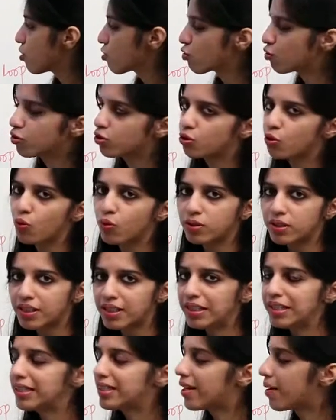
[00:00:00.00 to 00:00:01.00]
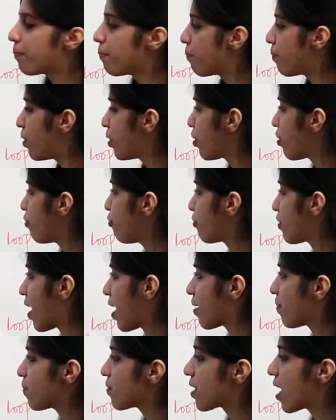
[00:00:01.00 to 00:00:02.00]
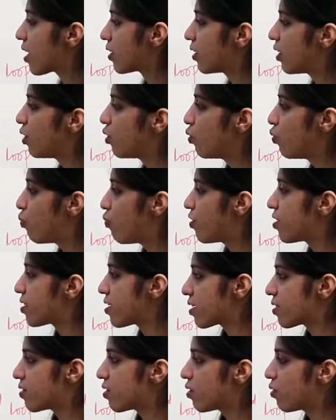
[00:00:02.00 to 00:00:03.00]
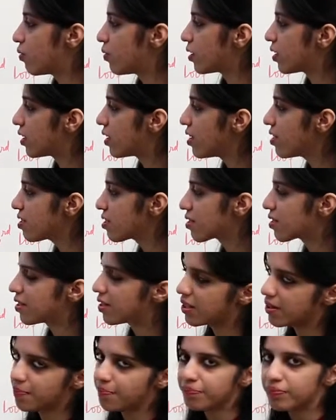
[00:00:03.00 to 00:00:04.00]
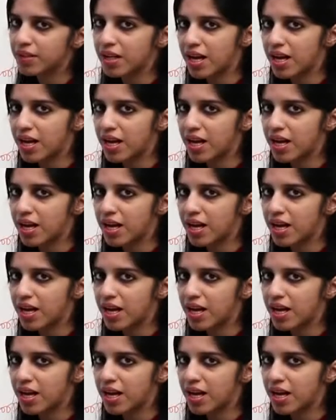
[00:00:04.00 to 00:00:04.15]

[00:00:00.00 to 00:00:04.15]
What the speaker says: So total number of times that the loop was executed is 3.